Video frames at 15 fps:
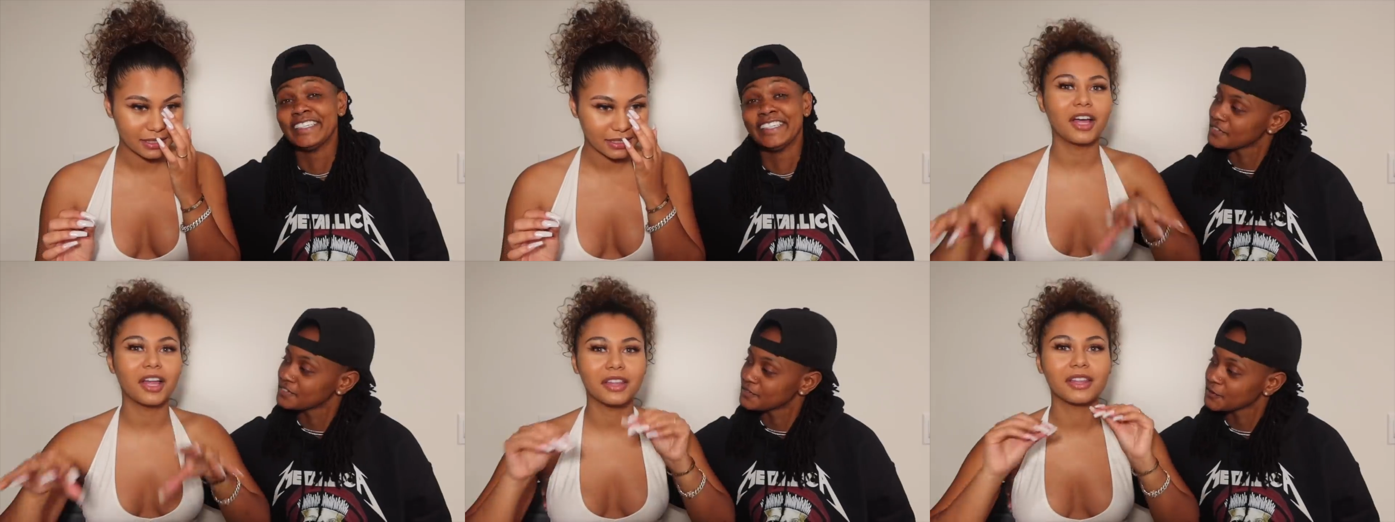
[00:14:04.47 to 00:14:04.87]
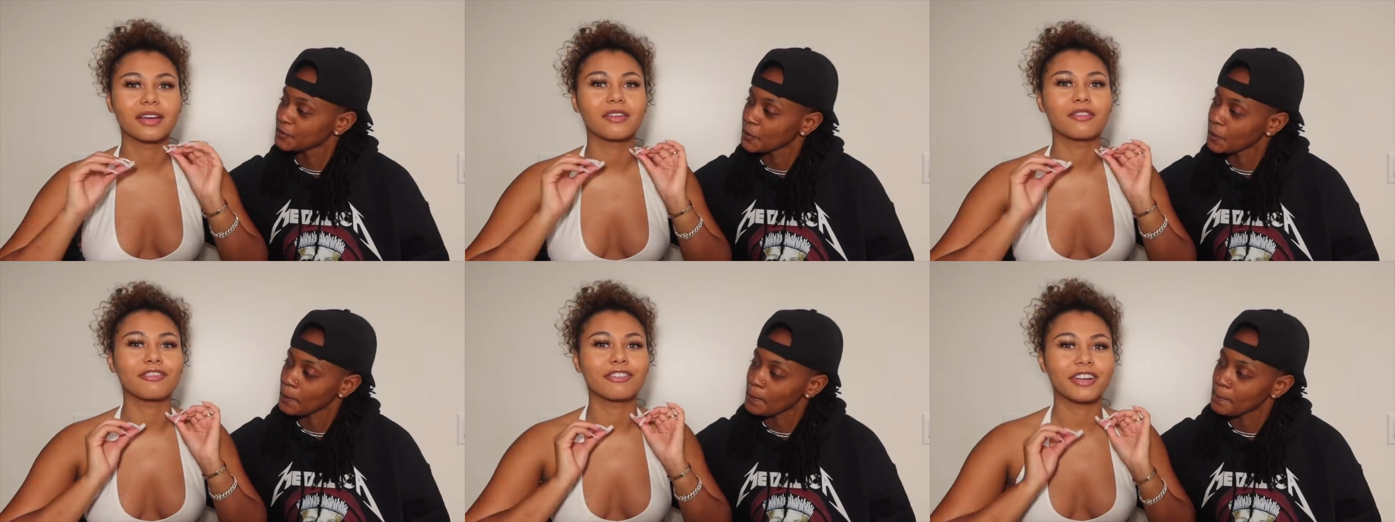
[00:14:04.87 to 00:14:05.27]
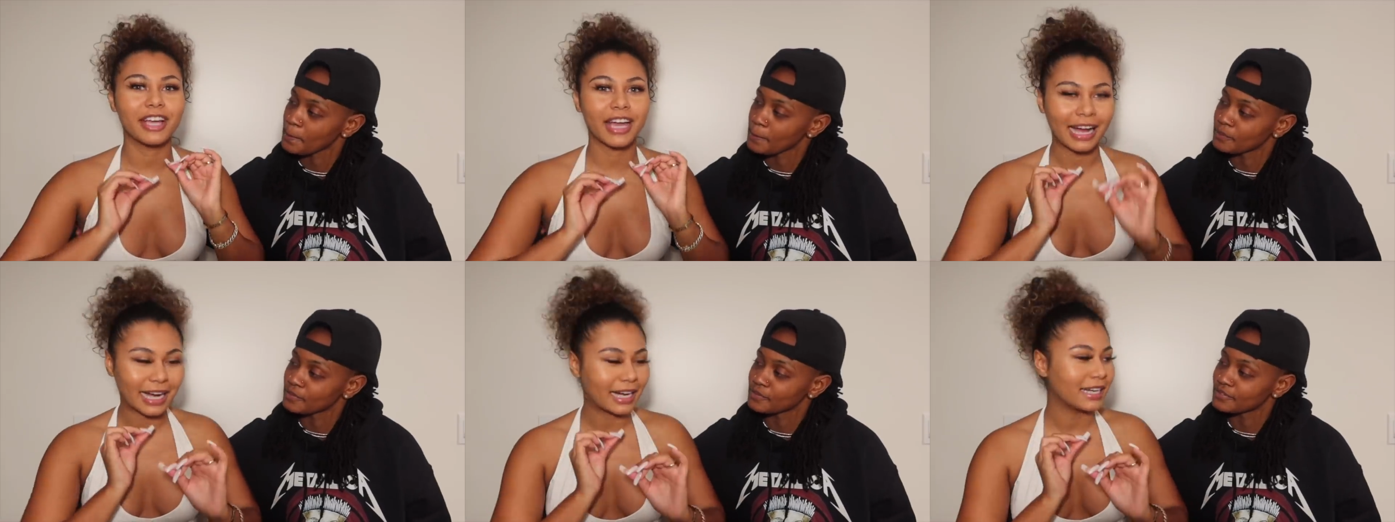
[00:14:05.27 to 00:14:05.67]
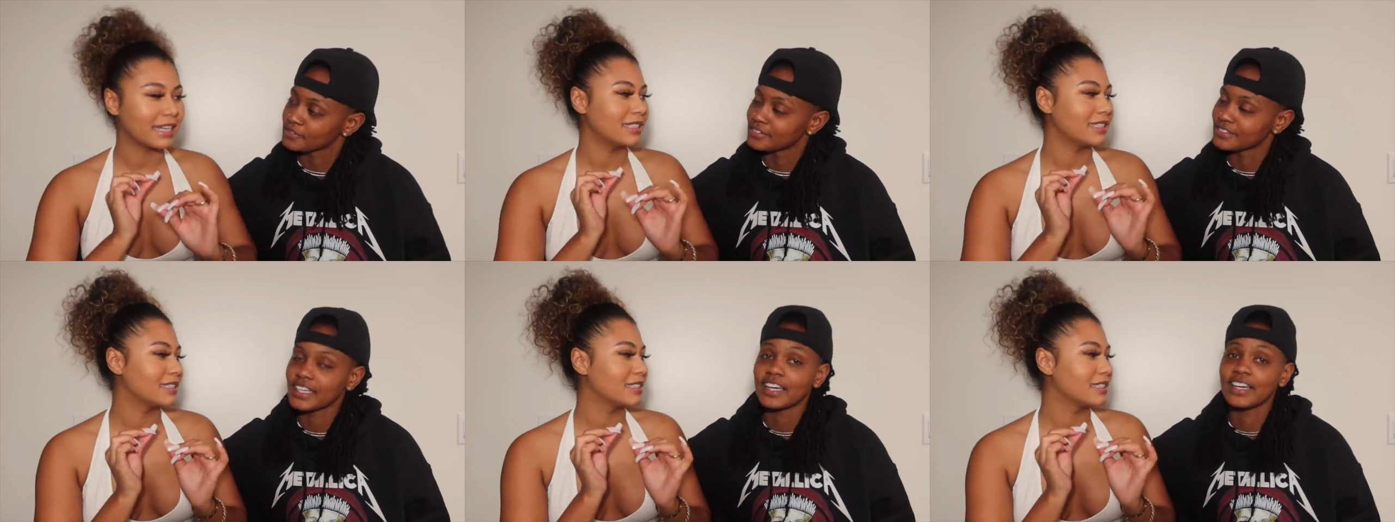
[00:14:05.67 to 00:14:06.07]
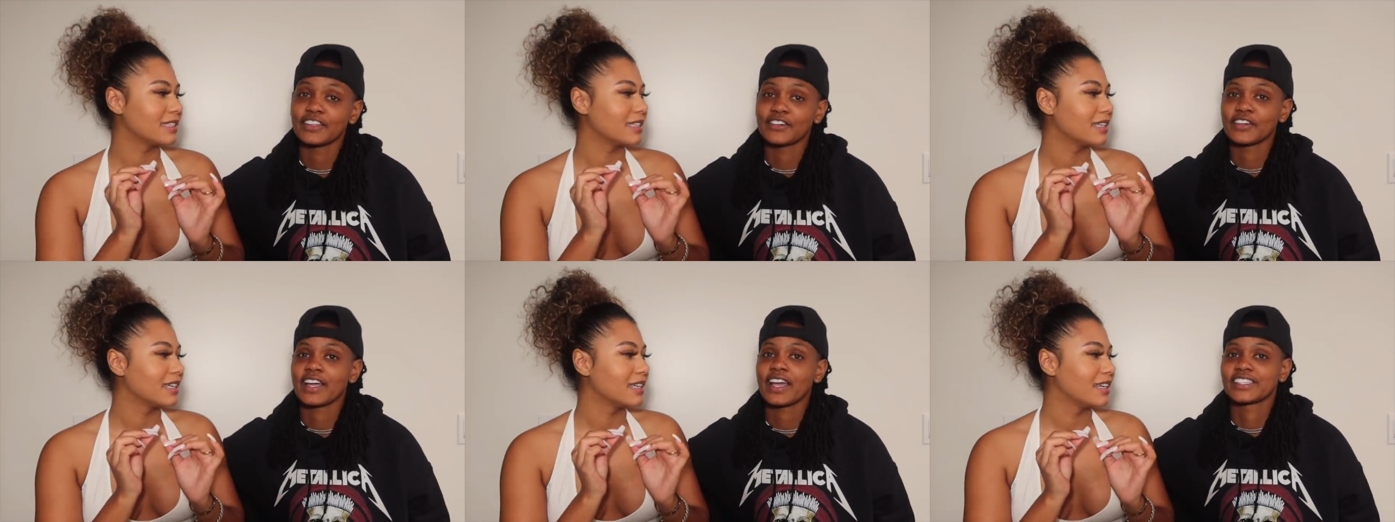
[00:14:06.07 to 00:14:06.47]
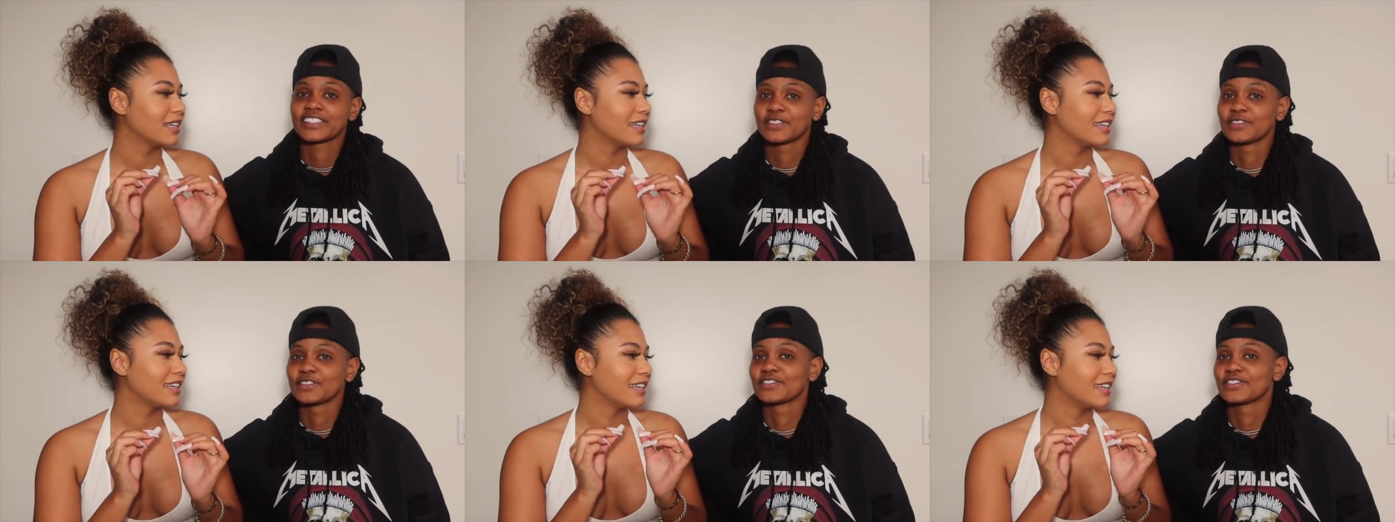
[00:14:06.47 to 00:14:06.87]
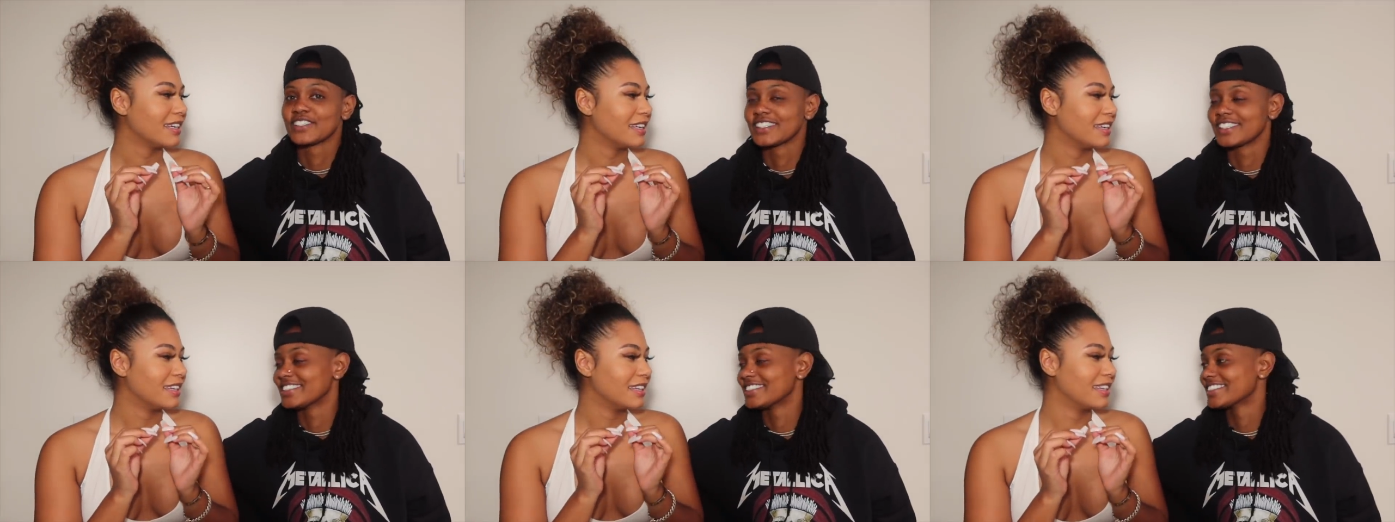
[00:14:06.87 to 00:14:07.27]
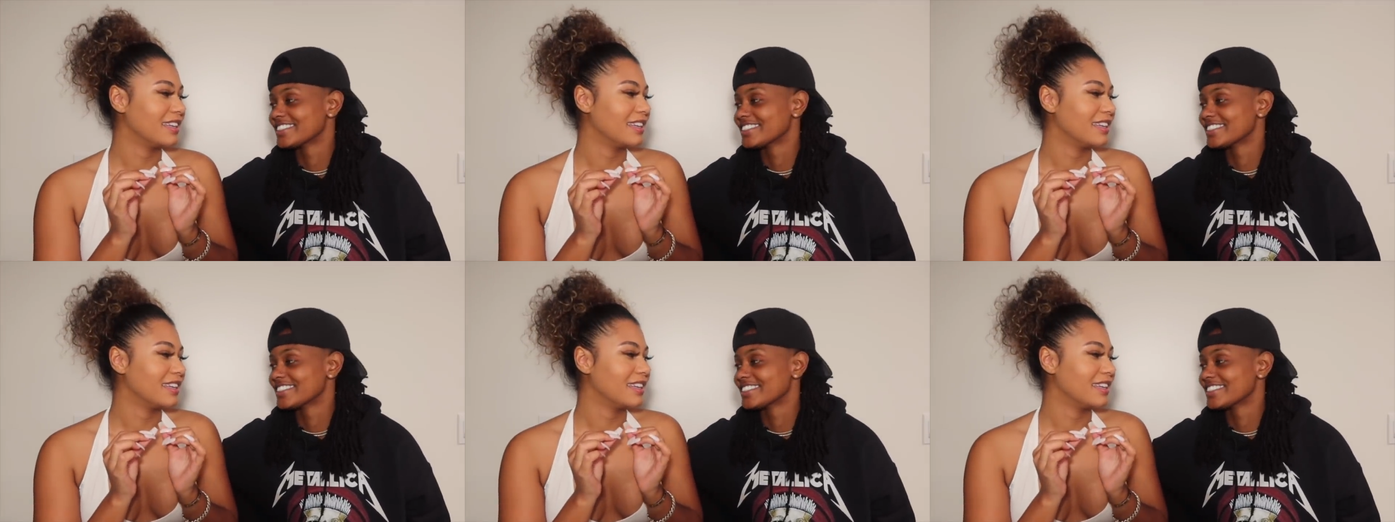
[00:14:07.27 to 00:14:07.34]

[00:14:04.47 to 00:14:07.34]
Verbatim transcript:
Speaker 1: Oh, the reaction was funny.